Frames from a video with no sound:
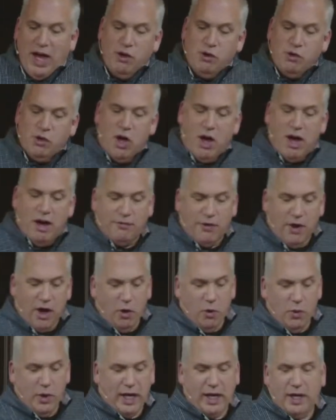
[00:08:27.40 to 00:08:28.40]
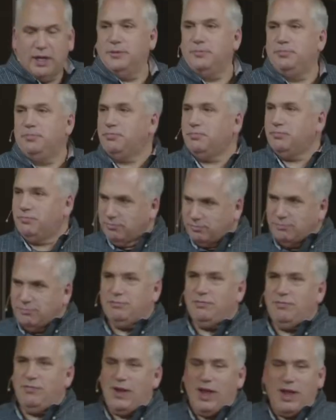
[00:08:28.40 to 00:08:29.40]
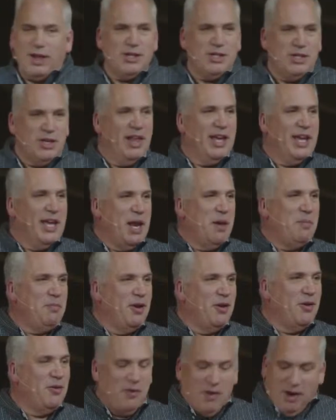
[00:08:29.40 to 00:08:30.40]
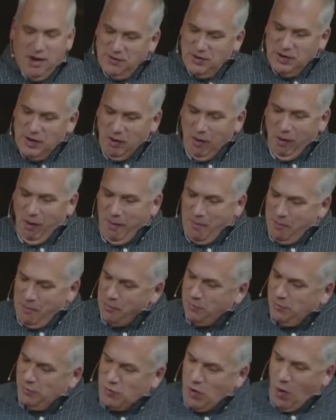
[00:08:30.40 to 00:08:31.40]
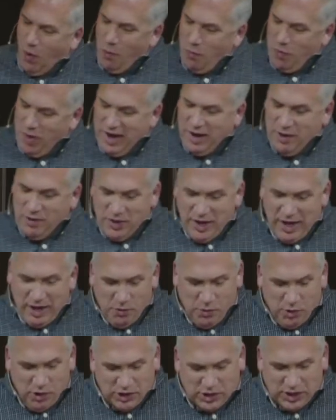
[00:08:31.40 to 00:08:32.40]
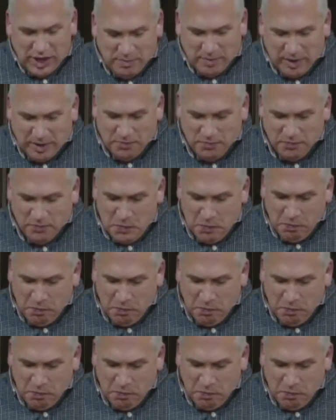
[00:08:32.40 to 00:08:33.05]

I don't cough all week until I get up here in front of you. Then it, then it works on me.